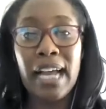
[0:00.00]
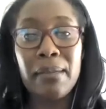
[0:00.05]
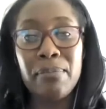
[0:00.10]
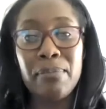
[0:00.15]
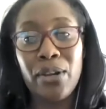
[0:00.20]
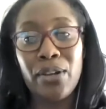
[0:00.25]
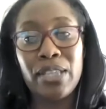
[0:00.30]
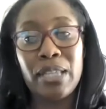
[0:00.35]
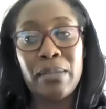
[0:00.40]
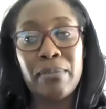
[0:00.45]

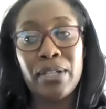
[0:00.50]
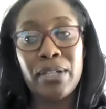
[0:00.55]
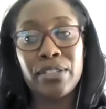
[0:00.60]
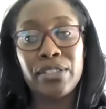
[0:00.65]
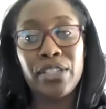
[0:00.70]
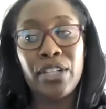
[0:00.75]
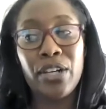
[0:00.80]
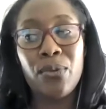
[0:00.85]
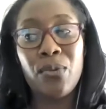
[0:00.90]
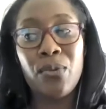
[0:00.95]
period in the
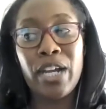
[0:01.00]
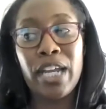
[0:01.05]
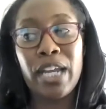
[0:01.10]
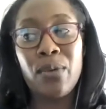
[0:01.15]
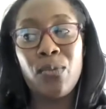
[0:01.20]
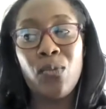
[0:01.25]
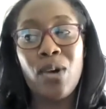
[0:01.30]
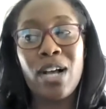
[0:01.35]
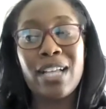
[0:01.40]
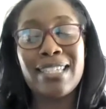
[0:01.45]
military where
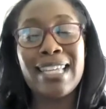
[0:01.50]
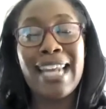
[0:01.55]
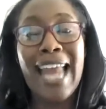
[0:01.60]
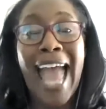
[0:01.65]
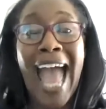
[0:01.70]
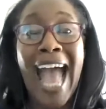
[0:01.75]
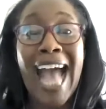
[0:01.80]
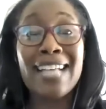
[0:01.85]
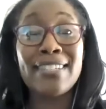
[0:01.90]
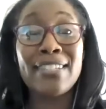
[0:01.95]
it wasn't
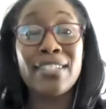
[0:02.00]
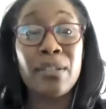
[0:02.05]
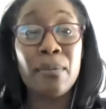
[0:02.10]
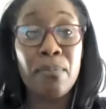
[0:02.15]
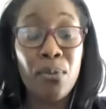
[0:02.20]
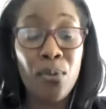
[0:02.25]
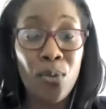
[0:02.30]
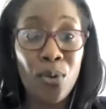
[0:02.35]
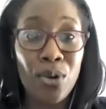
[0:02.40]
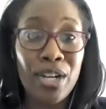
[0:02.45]
as
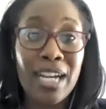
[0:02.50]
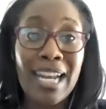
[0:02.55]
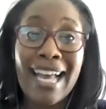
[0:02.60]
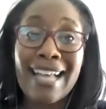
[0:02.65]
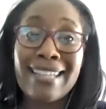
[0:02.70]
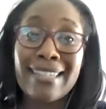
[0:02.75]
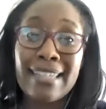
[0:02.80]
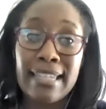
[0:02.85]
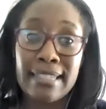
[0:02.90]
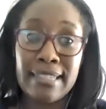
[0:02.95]
supported
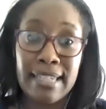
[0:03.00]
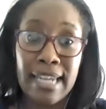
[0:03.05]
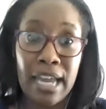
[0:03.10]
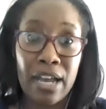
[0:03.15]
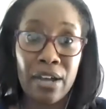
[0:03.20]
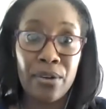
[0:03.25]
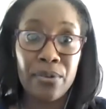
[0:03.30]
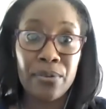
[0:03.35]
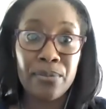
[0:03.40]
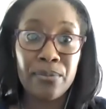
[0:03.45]
as it is
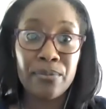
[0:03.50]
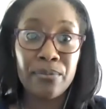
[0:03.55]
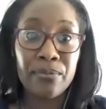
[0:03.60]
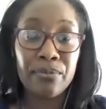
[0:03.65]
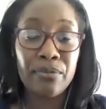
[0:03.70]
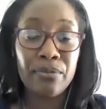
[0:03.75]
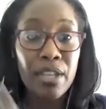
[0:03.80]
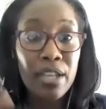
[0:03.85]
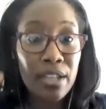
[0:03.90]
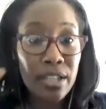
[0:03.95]
now.
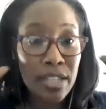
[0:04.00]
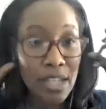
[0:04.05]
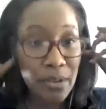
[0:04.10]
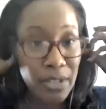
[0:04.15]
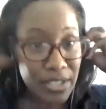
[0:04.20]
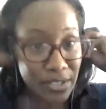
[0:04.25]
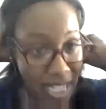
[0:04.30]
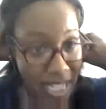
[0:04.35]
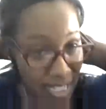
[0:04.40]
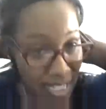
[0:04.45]

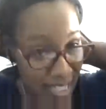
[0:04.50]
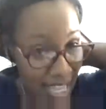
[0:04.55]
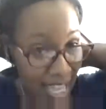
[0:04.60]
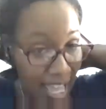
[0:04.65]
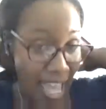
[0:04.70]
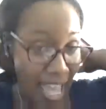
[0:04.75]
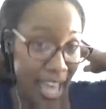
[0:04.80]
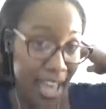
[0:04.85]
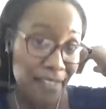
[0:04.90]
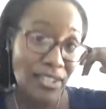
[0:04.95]
It's
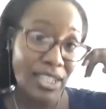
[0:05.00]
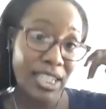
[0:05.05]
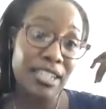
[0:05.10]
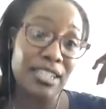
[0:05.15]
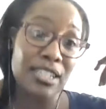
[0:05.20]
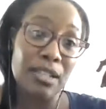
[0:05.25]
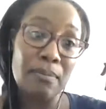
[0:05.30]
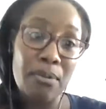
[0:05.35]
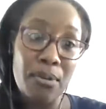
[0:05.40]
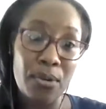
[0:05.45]
heavily
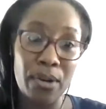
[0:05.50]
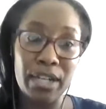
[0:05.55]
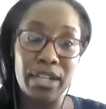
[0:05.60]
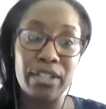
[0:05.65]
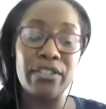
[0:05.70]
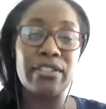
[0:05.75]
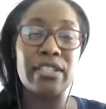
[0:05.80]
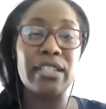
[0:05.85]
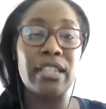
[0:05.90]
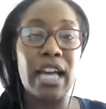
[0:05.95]

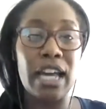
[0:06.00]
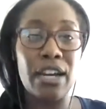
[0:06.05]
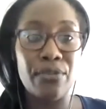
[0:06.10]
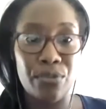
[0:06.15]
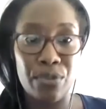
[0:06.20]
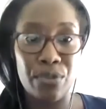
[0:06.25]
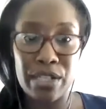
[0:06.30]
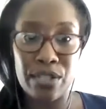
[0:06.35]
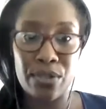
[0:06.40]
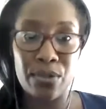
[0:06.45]
supported. There's a lot
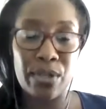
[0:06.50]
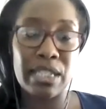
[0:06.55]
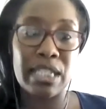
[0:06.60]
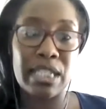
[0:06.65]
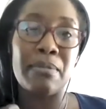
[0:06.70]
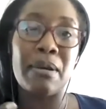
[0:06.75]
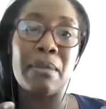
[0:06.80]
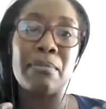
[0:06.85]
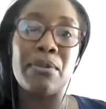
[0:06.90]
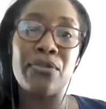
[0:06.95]
of
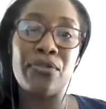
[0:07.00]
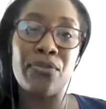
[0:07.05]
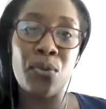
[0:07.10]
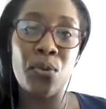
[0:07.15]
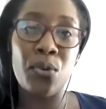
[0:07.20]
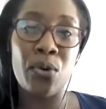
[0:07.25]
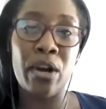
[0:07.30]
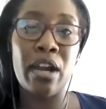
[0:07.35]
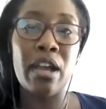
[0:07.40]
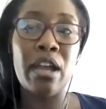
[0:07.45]
resources, but
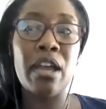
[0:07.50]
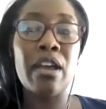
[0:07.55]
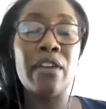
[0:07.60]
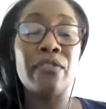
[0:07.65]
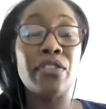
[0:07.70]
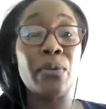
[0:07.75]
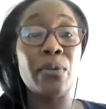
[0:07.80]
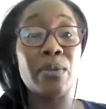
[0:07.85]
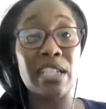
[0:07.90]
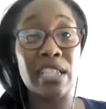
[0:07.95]
before,
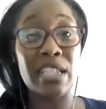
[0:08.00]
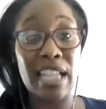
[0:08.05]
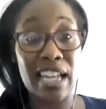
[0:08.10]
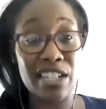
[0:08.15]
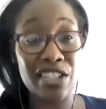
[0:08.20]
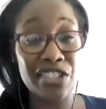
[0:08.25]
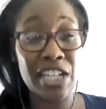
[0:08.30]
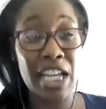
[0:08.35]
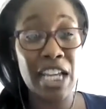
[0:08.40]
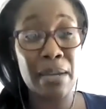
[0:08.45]
there was a lot
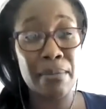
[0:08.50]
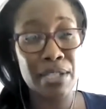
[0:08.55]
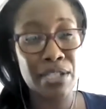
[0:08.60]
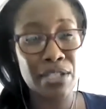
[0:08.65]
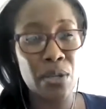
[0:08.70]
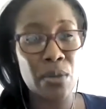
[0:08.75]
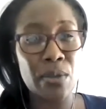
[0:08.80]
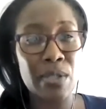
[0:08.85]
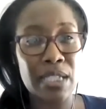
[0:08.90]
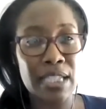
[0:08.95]
of shame
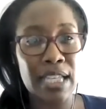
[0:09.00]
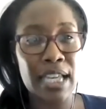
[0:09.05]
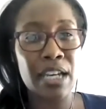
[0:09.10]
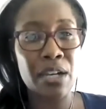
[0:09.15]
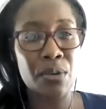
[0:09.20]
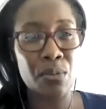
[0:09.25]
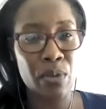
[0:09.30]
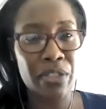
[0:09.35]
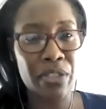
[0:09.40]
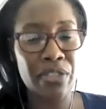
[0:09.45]

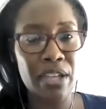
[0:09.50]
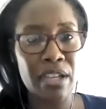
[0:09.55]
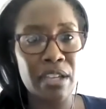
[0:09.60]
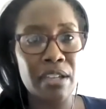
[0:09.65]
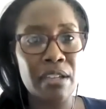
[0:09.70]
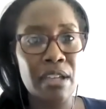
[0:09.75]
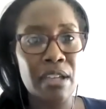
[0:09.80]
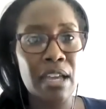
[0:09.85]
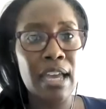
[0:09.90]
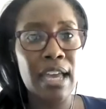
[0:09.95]
associated with
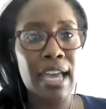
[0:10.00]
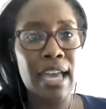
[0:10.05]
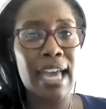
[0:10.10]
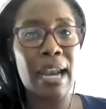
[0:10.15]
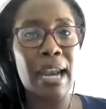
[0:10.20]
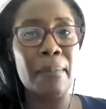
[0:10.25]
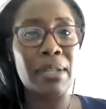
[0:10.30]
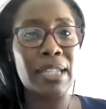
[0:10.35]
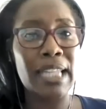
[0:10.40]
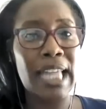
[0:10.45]
it.
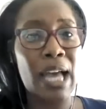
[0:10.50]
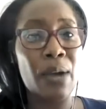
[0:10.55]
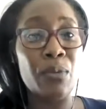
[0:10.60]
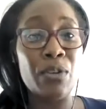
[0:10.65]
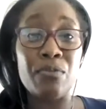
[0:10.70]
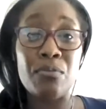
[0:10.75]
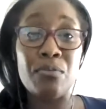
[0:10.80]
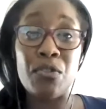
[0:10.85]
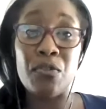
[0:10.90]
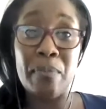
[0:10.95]
And I'm glad
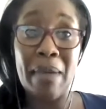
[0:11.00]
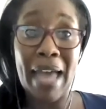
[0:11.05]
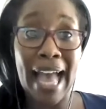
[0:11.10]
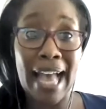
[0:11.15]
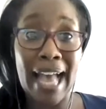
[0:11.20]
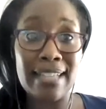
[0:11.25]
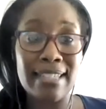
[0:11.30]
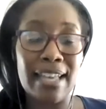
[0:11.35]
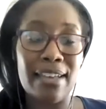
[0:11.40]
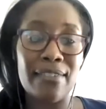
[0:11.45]
we've moved
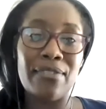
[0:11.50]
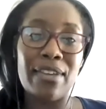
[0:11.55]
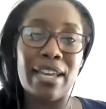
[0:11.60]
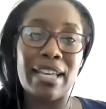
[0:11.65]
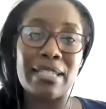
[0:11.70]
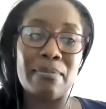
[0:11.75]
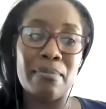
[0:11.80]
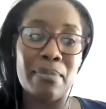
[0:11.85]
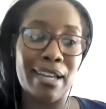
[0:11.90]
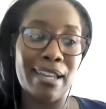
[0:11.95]
past that
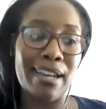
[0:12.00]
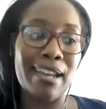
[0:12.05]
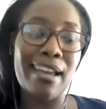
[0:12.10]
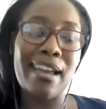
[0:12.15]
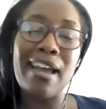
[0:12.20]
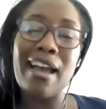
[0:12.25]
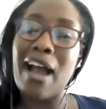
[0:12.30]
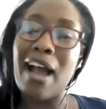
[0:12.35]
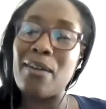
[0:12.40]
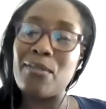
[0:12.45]
phase. But
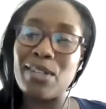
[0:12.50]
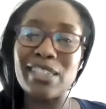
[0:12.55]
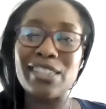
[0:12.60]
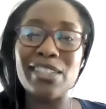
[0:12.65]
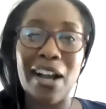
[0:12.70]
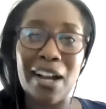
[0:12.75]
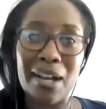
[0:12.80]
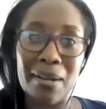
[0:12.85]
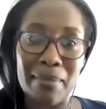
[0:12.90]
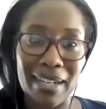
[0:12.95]
I want to
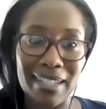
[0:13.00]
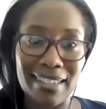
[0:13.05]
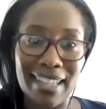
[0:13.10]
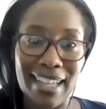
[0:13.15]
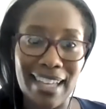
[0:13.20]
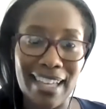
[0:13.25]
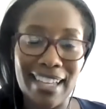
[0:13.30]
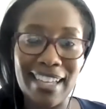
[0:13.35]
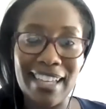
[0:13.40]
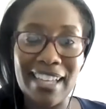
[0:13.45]
talk about
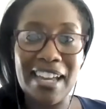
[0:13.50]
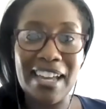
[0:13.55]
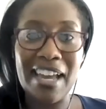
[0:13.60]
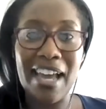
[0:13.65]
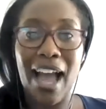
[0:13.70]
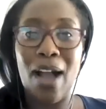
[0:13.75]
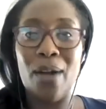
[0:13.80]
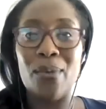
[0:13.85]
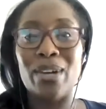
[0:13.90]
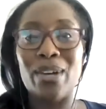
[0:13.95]
that.
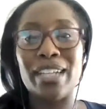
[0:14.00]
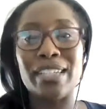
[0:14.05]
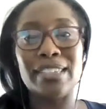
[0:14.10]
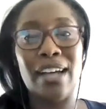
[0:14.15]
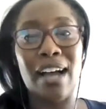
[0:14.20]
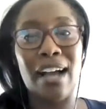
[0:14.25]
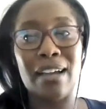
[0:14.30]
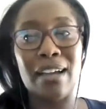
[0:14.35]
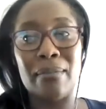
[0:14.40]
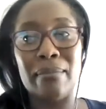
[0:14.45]
I want to
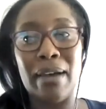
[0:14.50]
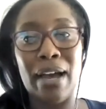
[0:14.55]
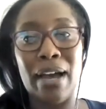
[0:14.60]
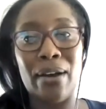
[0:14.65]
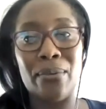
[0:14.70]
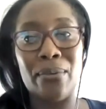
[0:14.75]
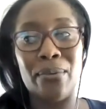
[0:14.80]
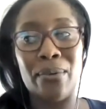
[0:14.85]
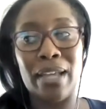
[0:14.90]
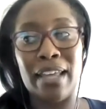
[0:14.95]
talk
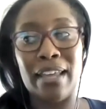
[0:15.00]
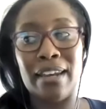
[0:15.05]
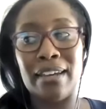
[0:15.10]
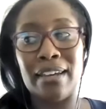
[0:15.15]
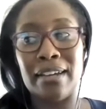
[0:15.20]
about when